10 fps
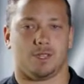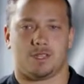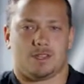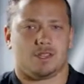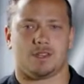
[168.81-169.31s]
But
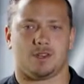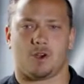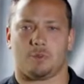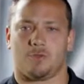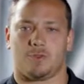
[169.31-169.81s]
he had
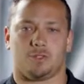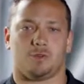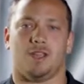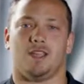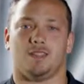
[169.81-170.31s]
known me for
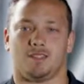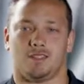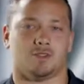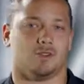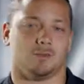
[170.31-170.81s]
2 days,
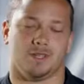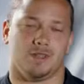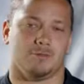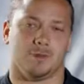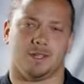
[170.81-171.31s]
and he told me he
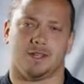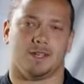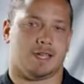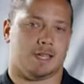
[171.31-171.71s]
loved me, and